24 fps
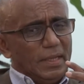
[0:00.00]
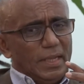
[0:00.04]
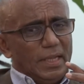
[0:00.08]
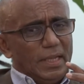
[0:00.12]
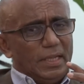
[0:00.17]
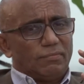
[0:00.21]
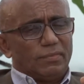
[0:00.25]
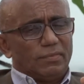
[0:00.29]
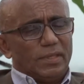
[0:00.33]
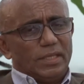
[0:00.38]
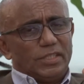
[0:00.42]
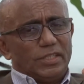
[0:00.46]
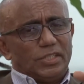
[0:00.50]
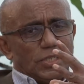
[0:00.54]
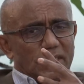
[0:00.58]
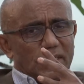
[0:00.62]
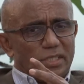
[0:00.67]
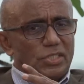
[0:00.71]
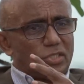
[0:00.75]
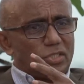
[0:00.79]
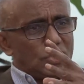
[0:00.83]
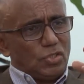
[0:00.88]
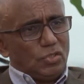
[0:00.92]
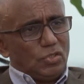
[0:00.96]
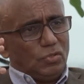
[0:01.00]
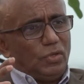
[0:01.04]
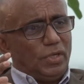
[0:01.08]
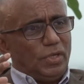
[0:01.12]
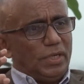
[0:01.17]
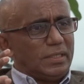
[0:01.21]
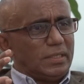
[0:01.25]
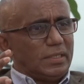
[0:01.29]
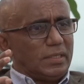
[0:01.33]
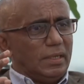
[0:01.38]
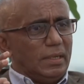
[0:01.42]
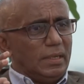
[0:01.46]
If they just do
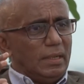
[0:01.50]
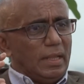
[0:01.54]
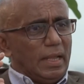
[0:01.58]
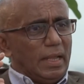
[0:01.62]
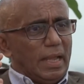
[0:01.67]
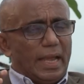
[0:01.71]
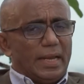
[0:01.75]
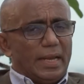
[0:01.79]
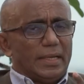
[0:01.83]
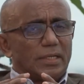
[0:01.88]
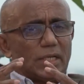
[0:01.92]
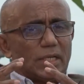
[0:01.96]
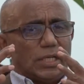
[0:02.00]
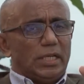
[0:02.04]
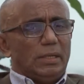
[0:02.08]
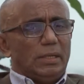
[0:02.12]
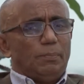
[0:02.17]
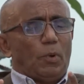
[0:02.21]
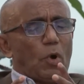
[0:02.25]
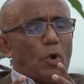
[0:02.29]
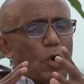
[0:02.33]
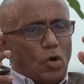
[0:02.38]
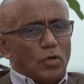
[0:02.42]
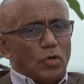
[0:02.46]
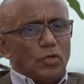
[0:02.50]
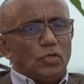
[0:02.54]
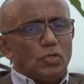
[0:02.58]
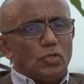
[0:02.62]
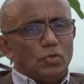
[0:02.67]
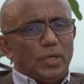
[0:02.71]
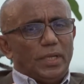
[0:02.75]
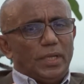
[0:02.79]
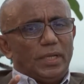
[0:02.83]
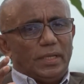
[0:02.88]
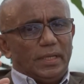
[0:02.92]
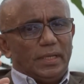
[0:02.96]
it and keep on
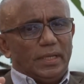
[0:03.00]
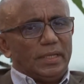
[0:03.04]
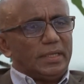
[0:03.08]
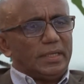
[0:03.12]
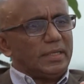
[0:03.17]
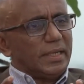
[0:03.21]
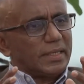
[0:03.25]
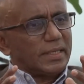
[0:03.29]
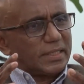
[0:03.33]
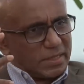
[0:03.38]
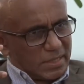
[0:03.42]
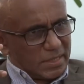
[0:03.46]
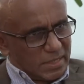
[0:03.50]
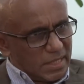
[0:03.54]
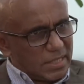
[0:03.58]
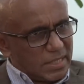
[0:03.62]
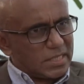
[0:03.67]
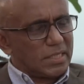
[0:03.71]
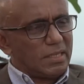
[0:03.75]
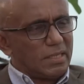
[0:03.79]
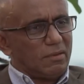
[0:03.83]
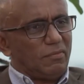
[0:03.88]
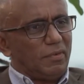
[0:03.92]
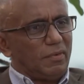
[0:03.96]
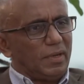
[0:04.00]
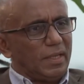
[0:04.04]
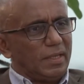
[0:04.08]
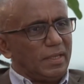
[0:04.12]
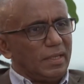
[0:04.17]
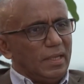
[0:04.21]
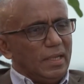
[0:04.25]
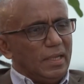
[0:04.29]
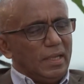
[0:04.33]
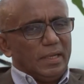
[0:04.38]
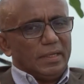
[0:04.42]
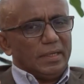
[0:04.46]
doing it excessively,
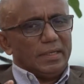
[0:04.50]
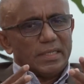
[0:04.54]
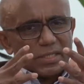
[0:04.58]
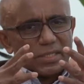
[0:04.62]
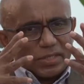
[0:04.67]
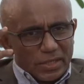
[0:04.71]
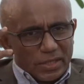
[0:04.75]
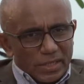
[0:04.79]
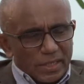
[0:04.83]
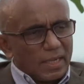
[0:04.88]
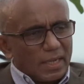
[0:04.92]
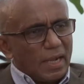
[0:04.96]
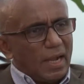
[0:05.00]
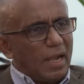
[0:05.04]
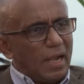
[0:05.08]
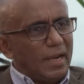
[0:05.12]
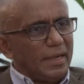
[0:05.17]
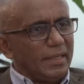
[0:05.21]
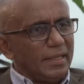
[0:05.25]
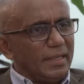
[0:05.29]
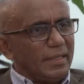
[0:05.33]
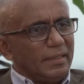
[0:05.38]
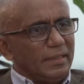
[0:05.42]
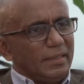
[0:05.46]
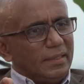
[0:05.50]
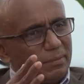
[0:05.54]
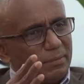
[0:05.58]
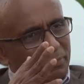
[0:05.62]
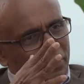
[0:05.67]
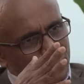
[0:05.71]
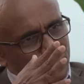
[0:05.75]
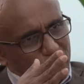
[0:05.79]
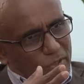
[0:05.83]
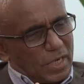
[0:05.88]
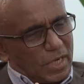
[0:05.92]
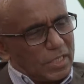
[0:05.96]
disregarding the
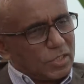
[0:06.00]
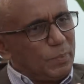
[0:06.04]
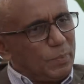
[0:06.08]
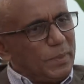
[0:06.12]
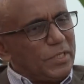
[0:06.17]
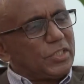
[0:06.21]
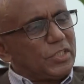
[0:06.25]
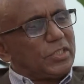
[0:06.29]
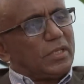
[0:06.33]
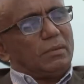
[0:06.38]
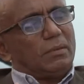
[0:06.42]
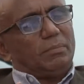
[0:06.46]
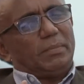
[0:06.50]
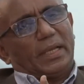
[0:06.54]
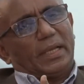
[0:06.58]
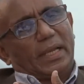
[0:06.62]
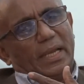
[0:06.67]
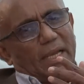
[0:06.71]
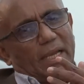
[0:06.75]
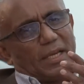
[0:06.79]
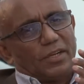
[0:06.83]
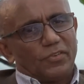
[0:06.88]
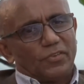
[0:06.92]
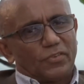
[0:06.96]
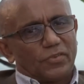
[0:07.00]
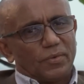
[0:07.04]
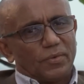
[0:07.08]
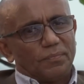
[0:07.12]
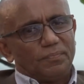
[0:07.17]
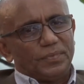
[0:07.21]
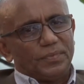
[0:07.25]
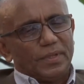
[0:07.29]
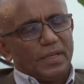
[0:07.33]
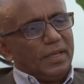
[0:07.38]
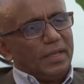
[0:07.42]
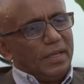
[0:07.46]
transmission
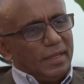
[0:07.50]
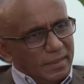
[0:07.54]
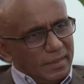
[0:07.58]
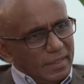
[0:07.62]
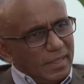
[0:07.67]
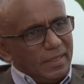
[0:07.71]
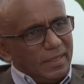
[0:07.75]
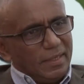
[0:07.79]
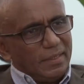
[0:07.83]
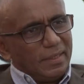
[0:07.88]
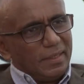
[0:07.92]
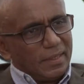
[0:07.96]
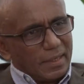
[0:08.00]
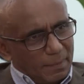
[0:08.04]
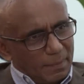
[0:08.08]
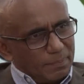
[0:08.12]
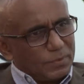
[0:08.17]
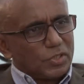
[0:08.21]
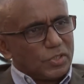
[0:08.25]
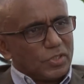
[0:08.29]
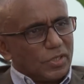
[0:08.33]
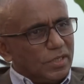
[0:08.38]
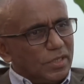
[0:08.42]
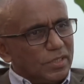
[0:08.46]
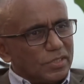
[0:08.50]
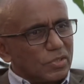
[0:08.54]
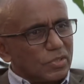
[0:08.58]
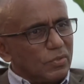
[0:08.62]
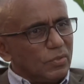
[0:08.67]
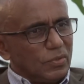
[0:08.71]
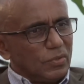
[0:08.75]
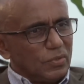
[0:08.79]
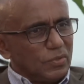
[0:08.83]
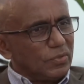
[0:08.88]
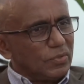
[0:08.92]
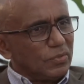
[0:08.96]
mechanism, then the rupture is
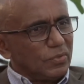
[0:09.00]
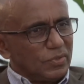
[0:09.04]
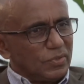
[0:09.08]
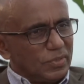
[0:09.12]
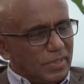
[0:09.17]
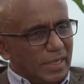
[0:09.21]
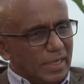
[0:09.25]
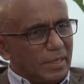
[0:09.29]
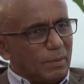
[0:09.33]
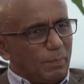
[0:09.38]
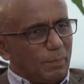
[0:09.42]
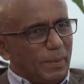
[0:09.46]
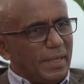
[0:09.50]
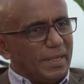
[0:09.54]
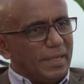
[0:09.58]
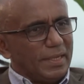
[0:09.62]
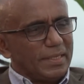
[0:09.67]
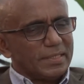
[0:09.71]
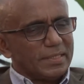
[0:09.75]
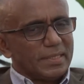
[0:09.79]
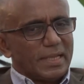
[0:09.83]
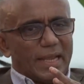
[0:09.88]
going to take place